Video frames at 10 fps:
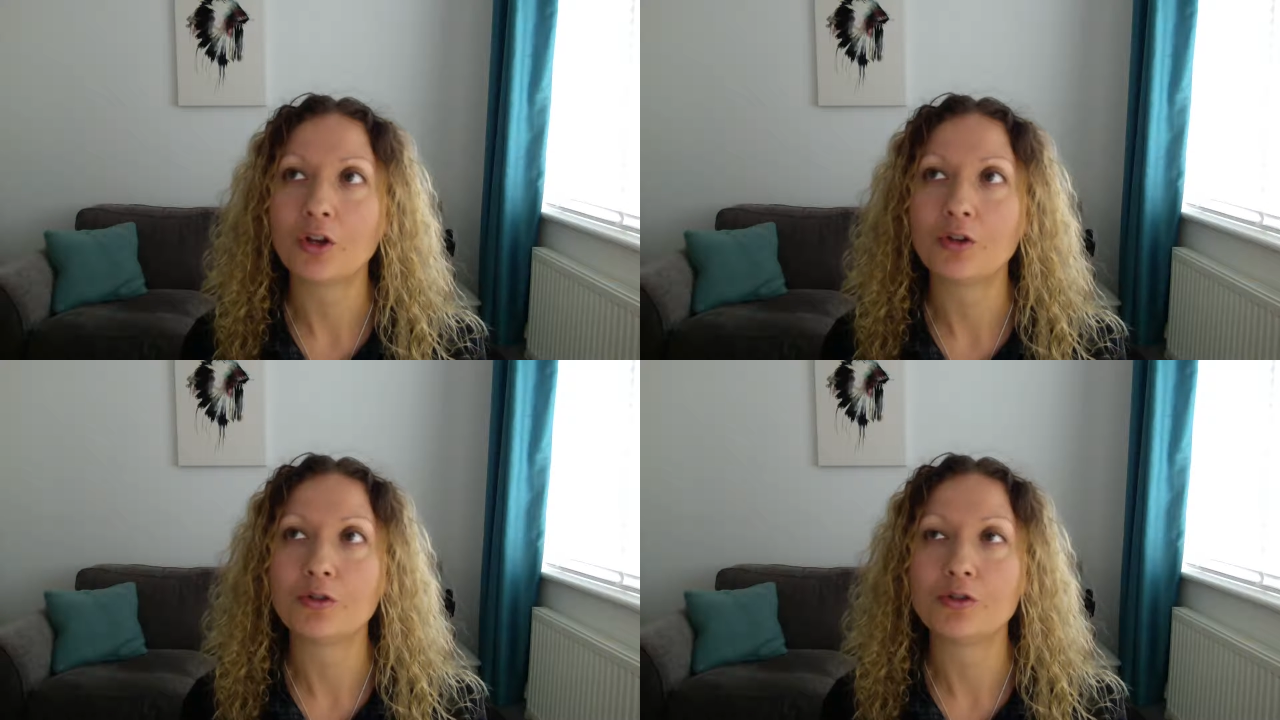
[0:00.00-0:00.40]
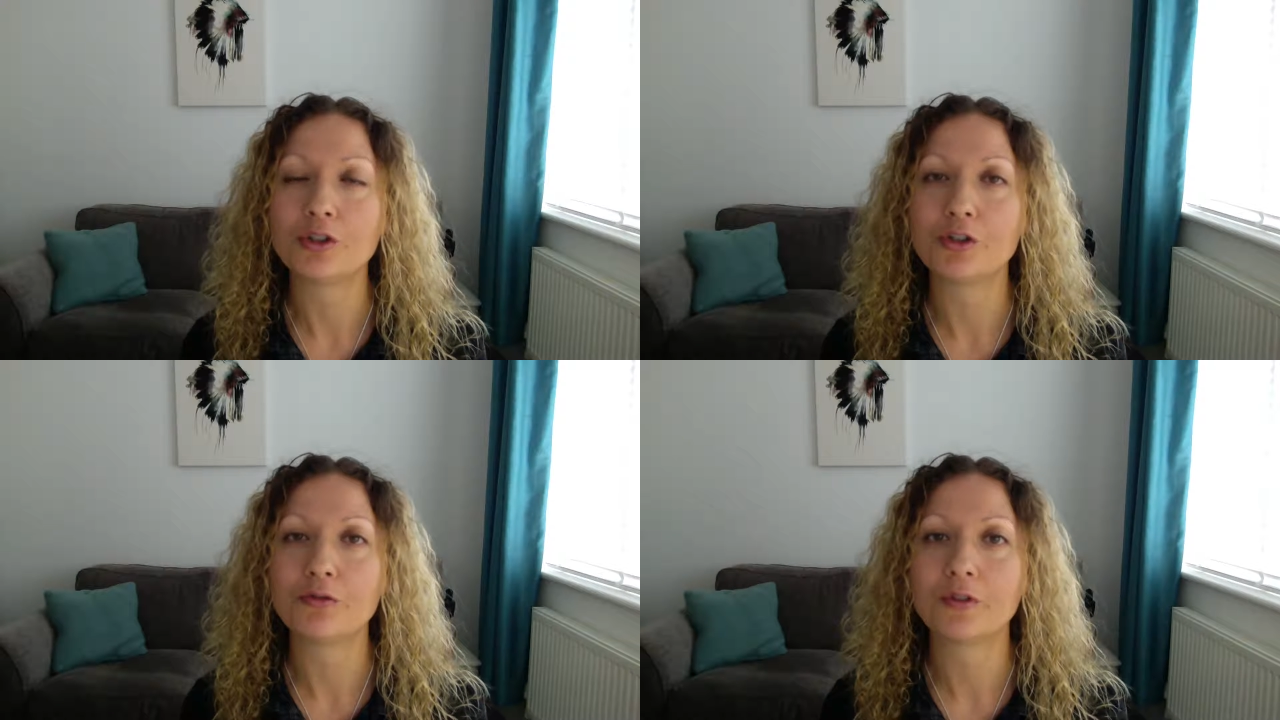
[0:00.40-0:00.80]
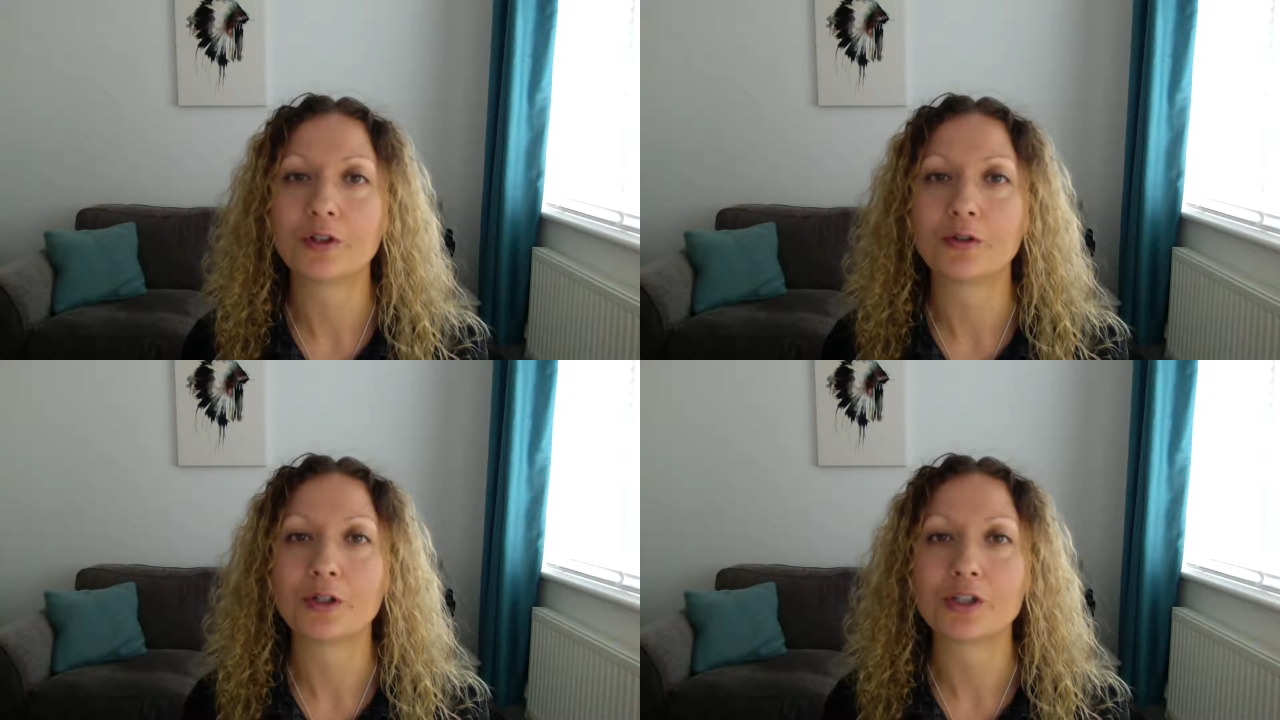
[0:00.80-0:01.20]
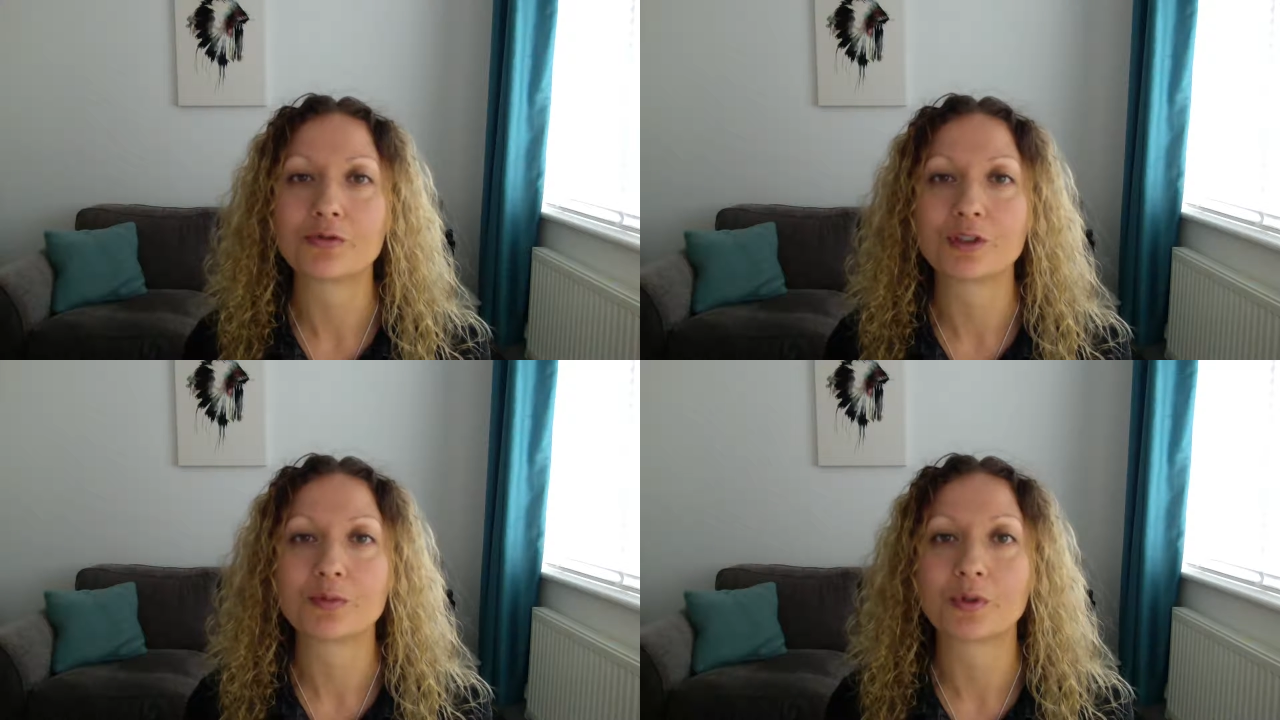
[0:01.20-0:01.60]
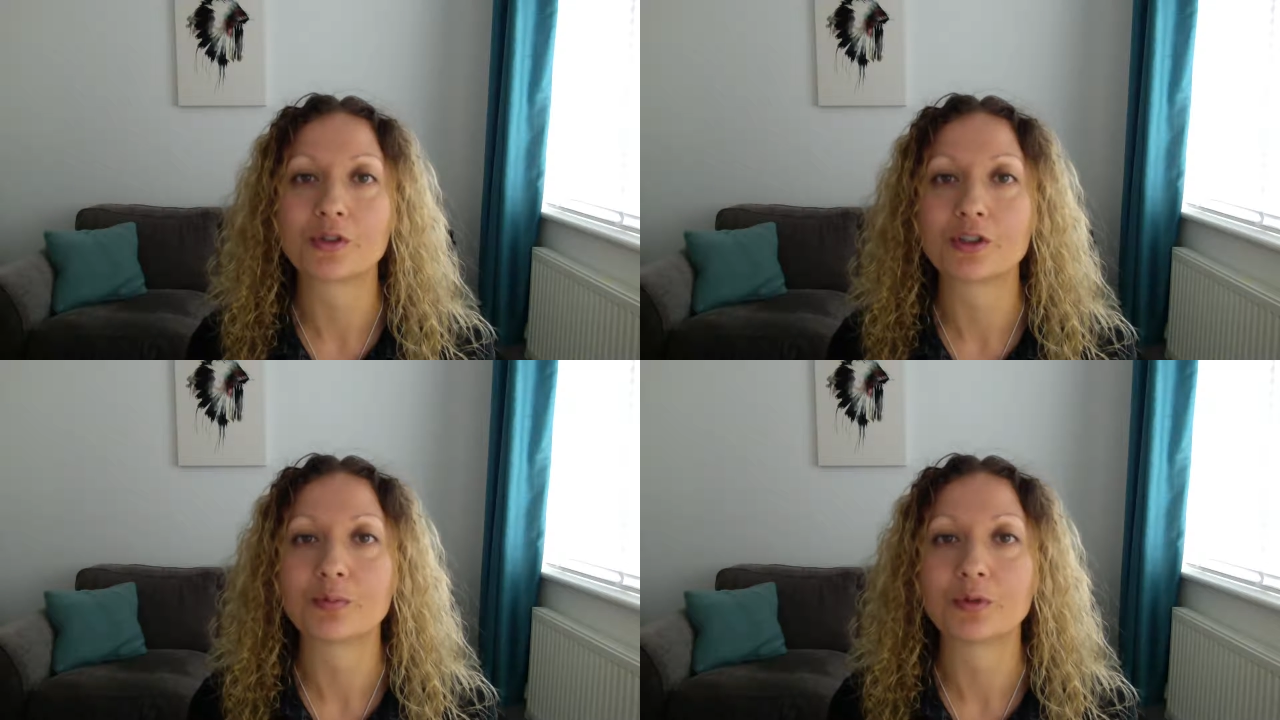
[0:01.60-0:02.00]
Who do you feel is
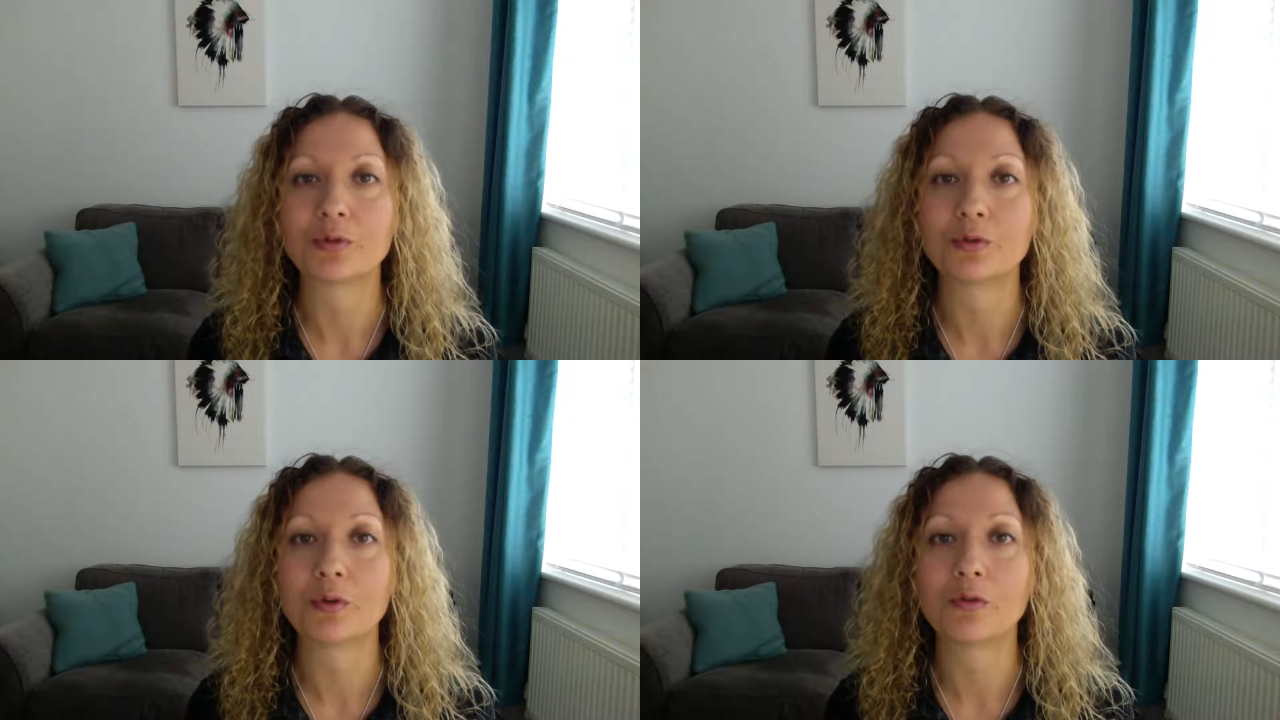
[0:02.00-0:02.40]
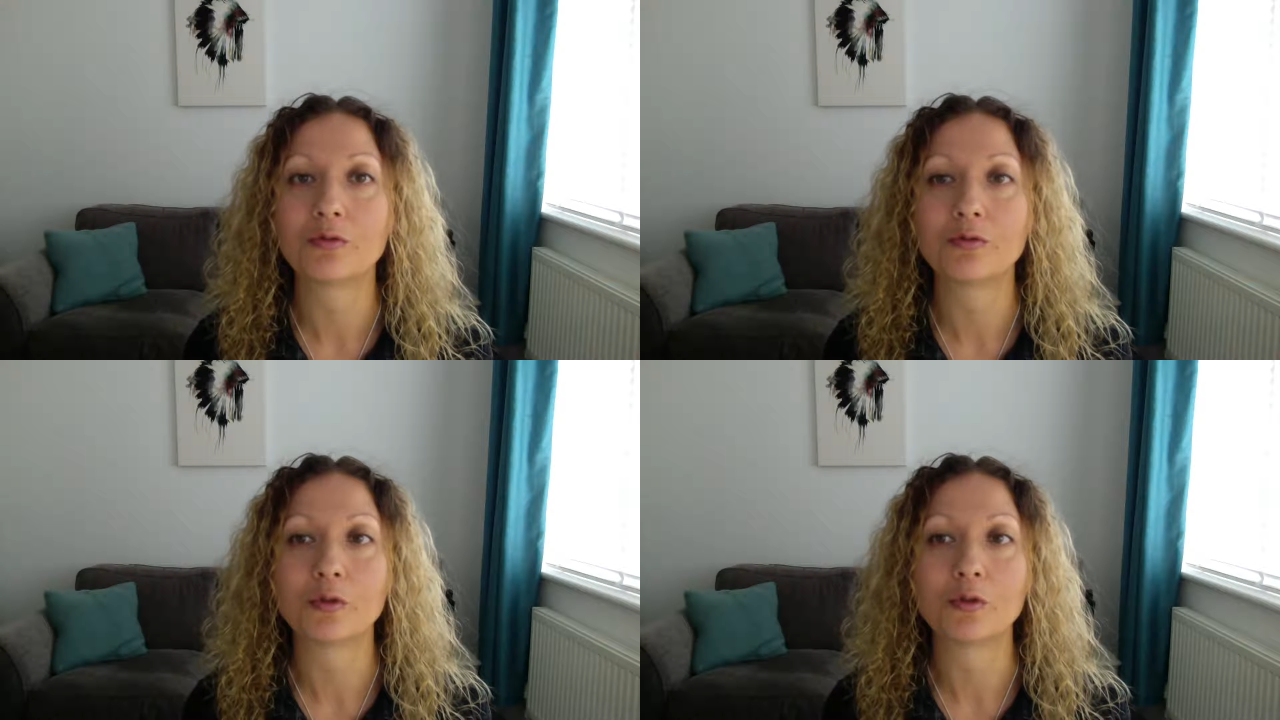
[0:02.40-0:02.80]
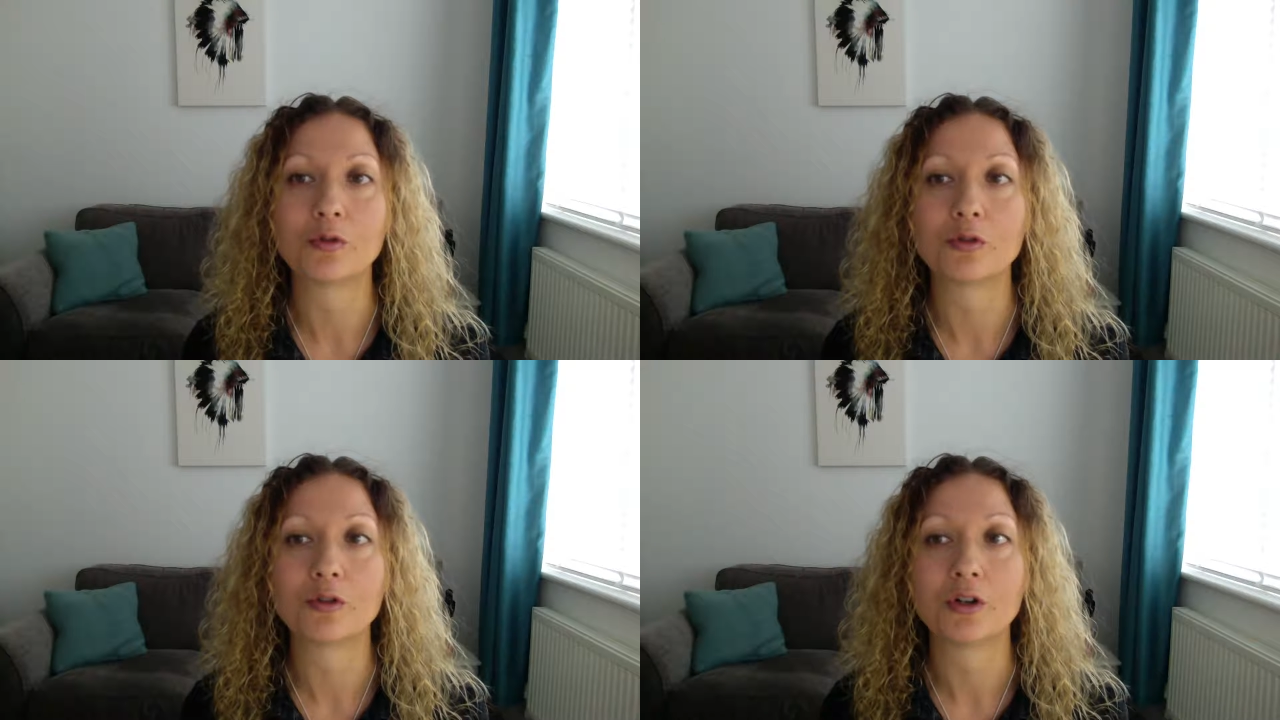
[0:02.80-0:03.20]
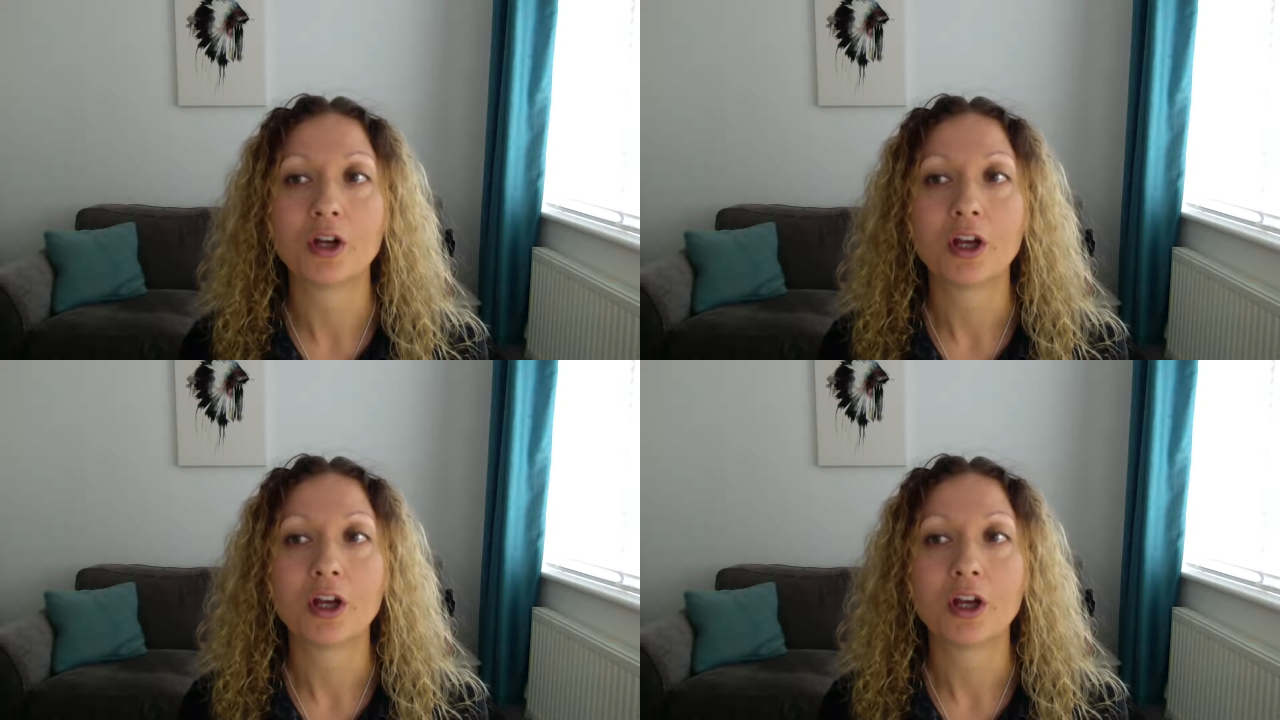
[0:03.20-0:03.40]
responsible for